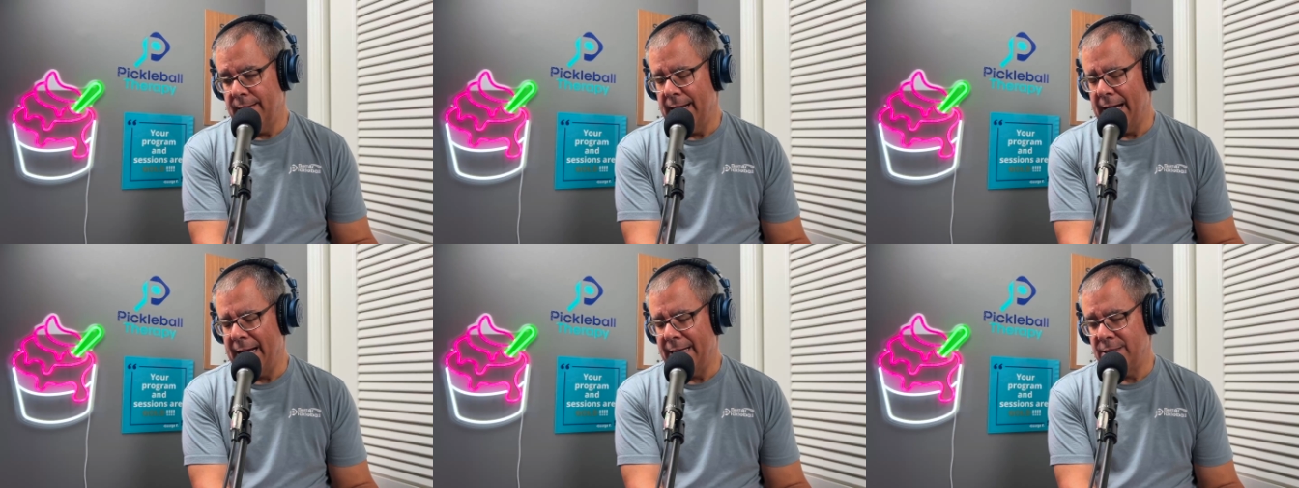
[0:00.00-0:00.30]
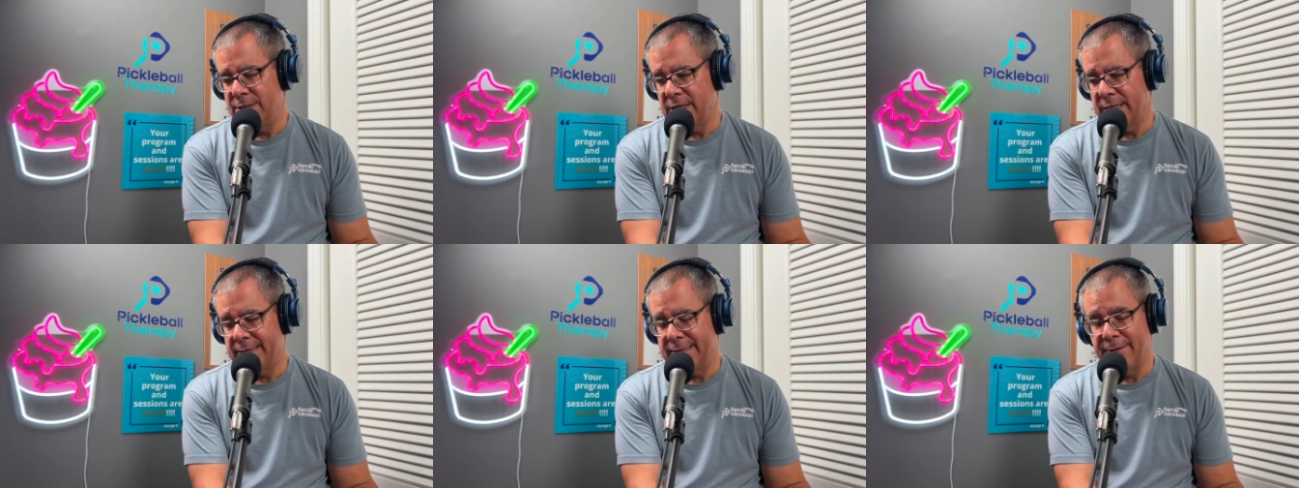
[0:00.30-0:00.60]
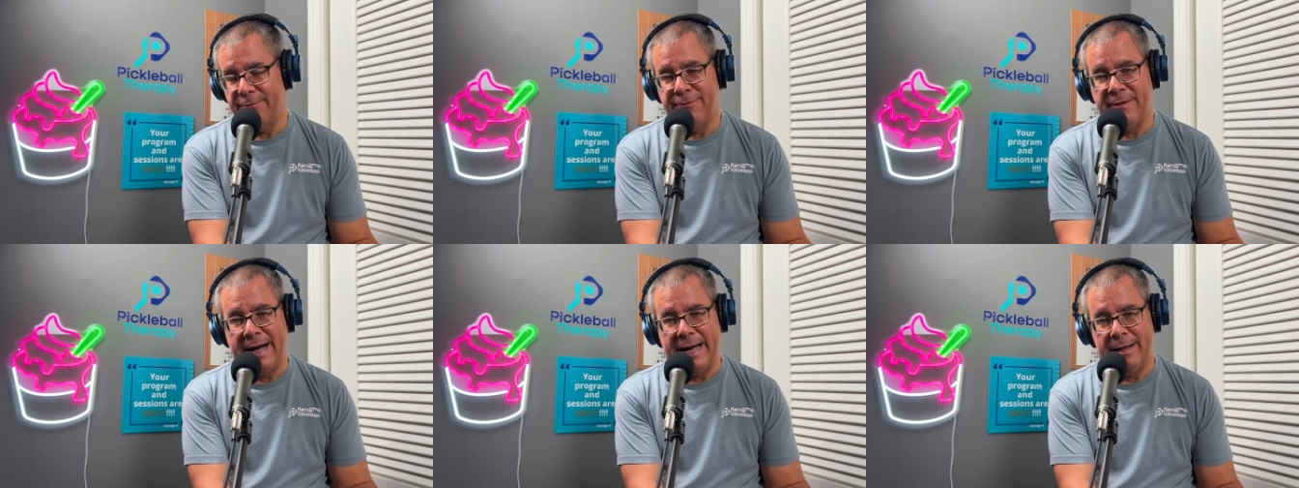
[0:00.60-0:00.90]

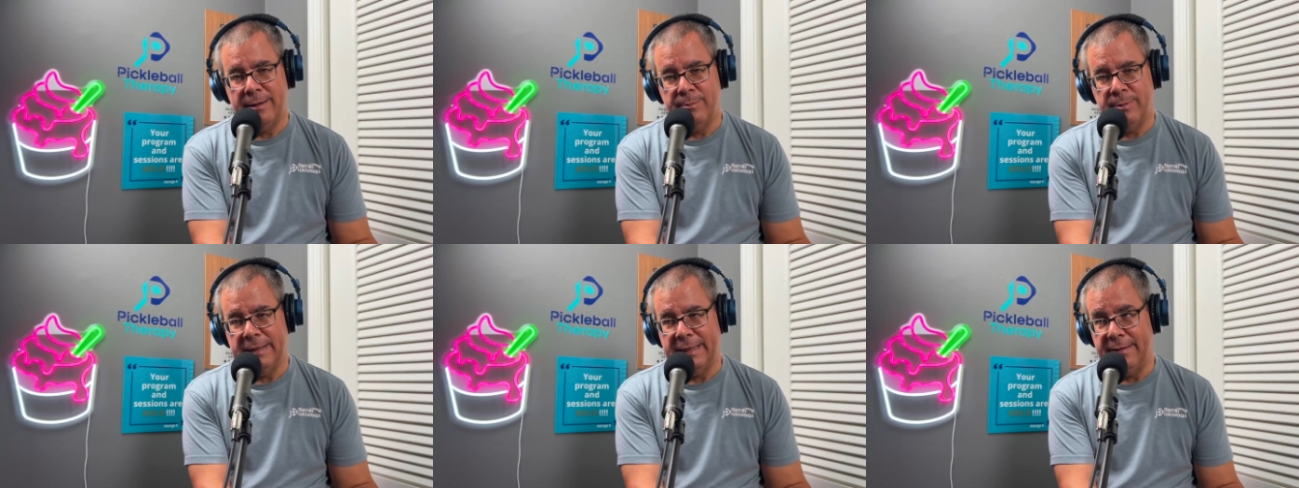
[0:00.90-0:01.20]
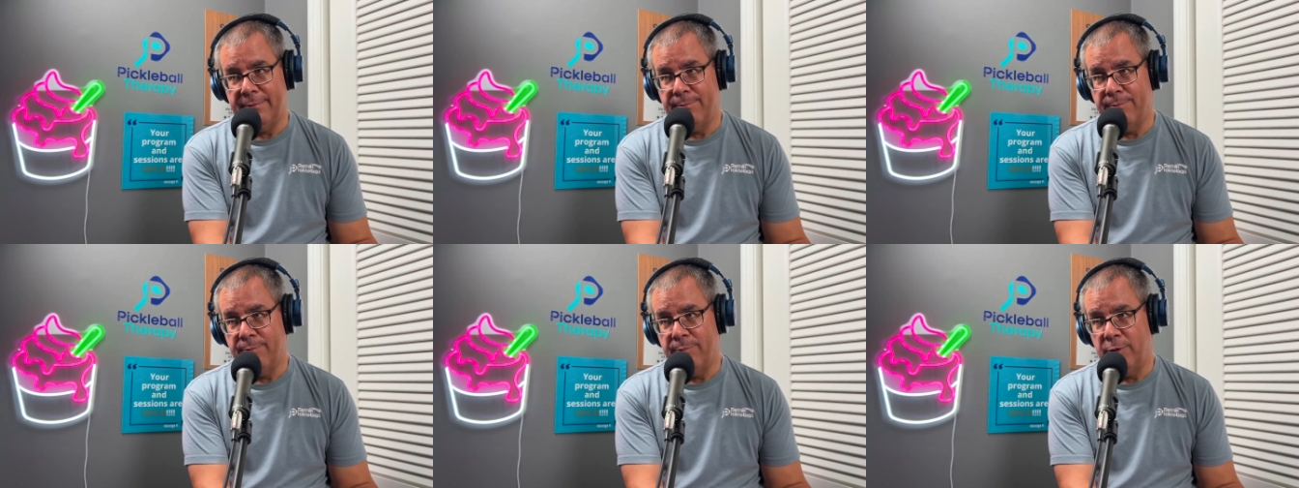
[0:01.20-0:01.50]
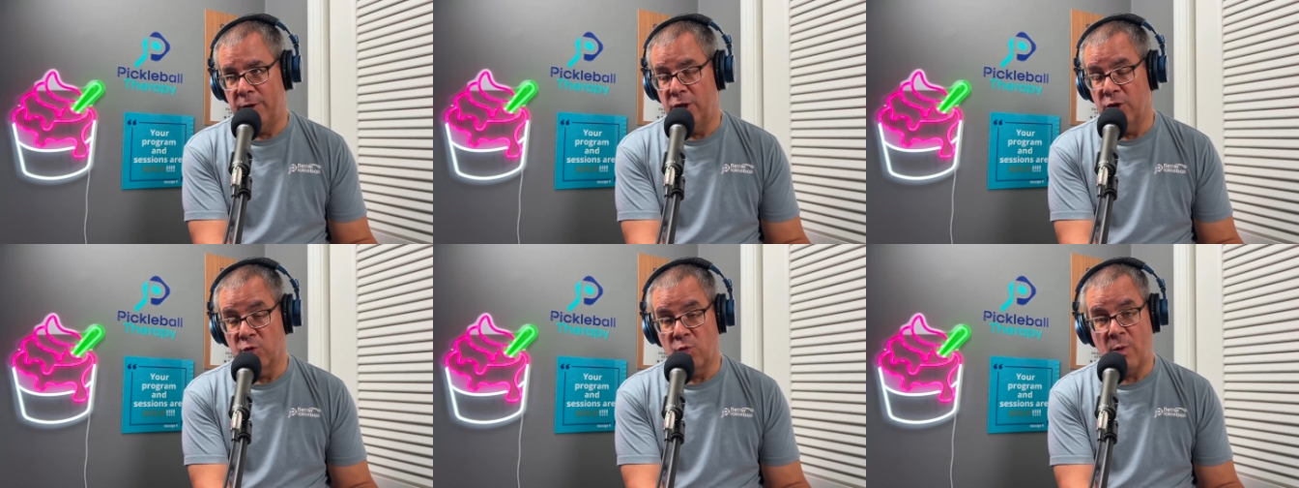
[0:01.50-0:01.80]
justifiably
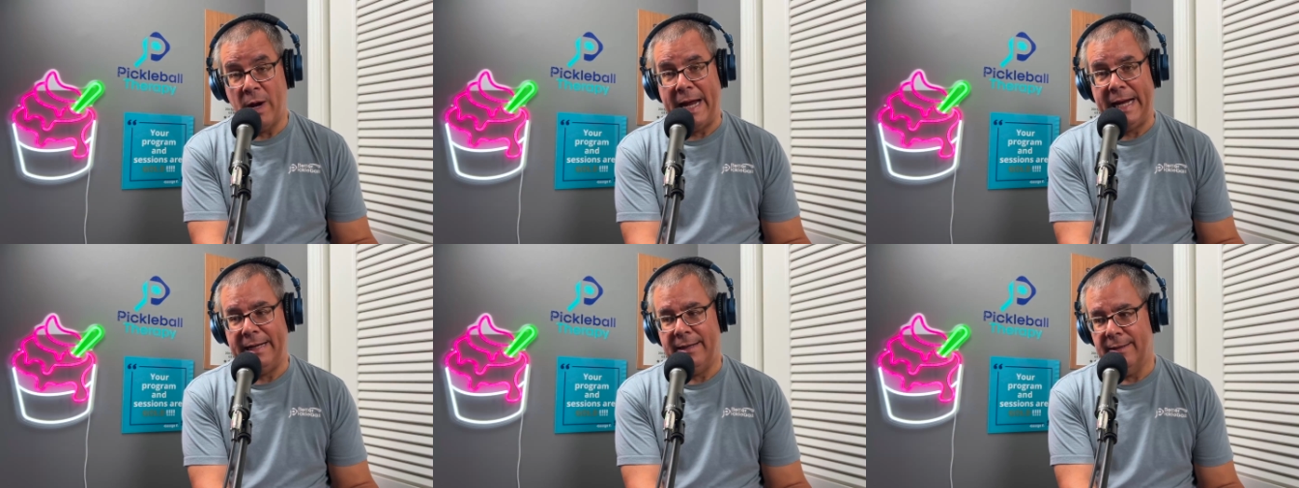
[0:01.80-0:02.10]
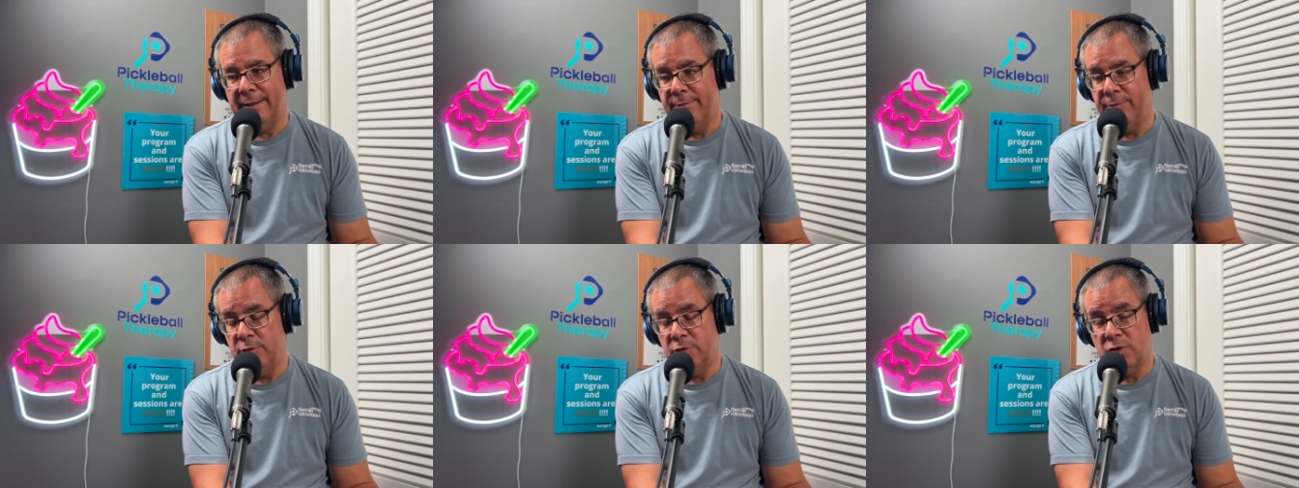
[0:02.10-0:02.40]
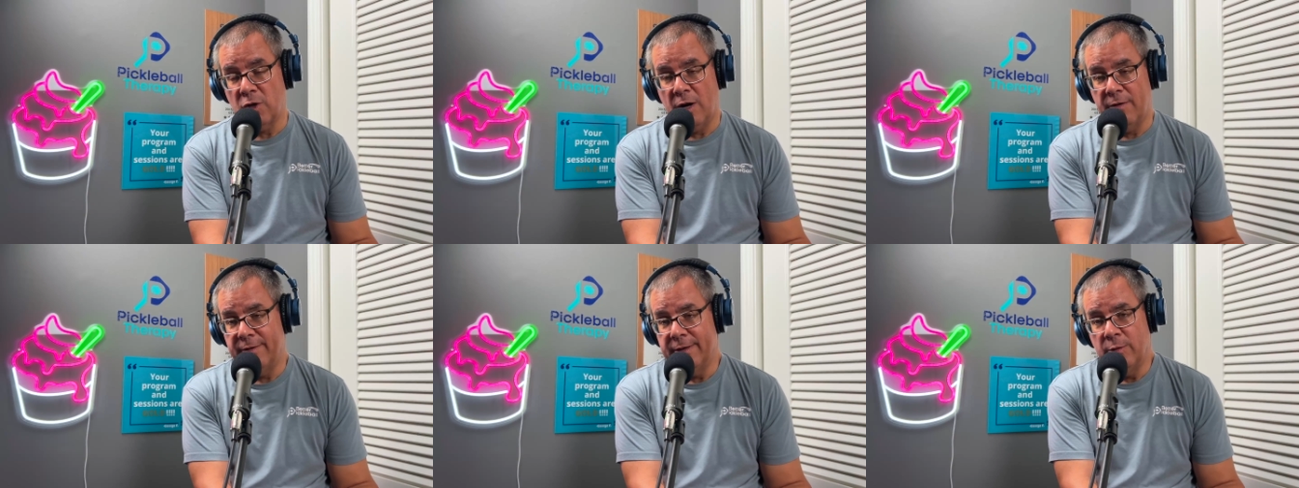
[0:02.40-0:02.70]
great if you
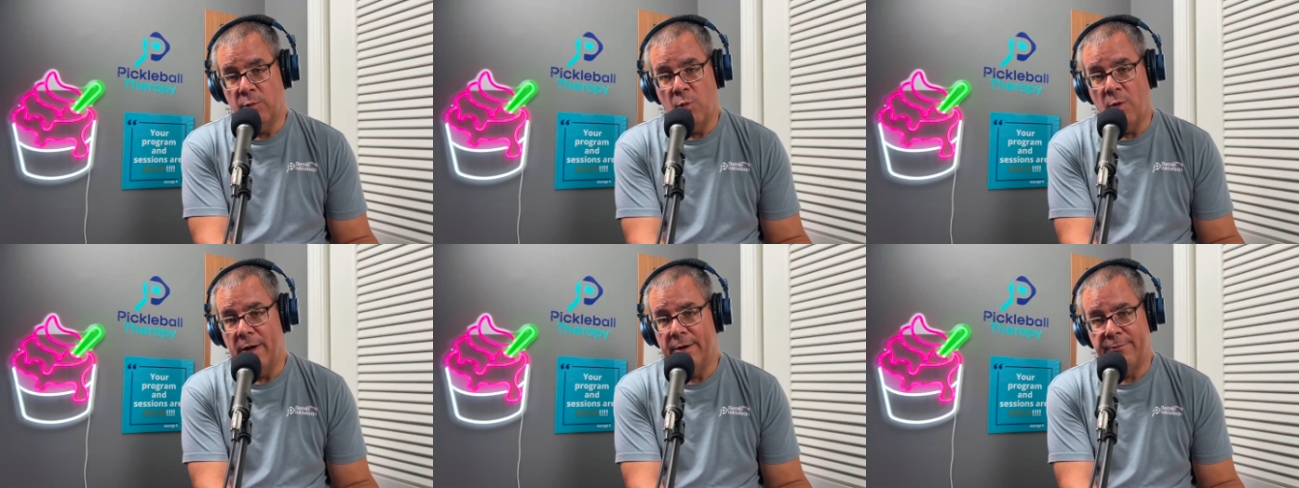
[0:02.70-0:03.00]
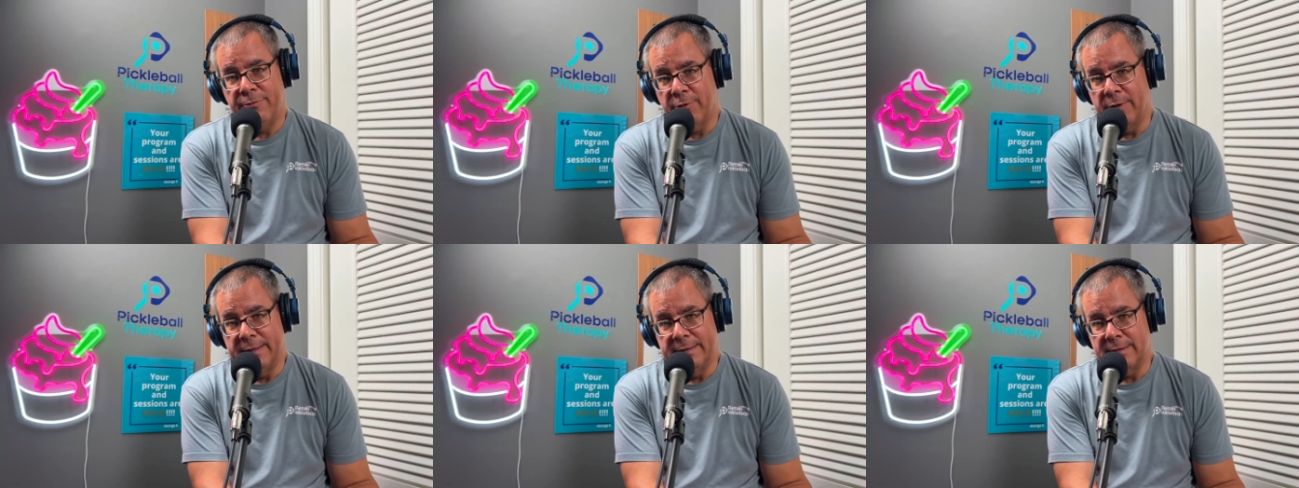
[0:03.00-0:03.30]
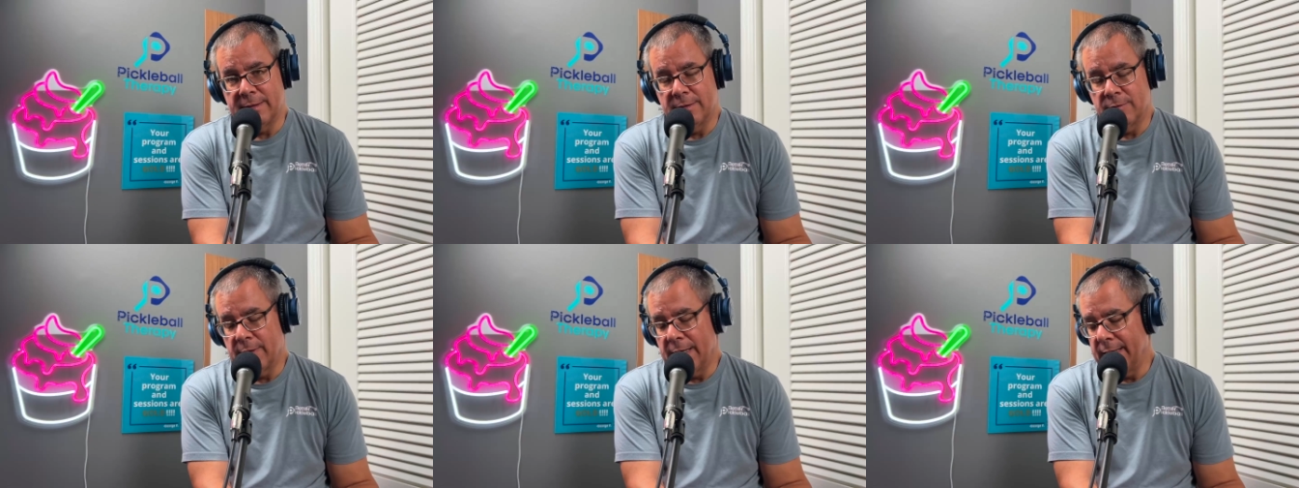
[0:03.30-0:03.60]
solve it in 1, for
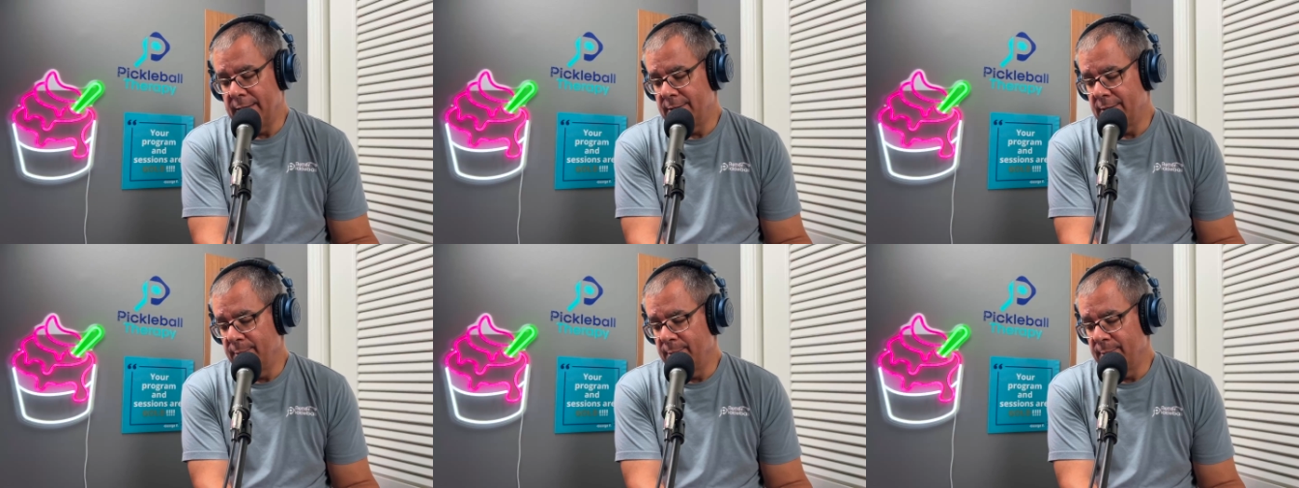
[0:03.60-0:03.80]
instance, right?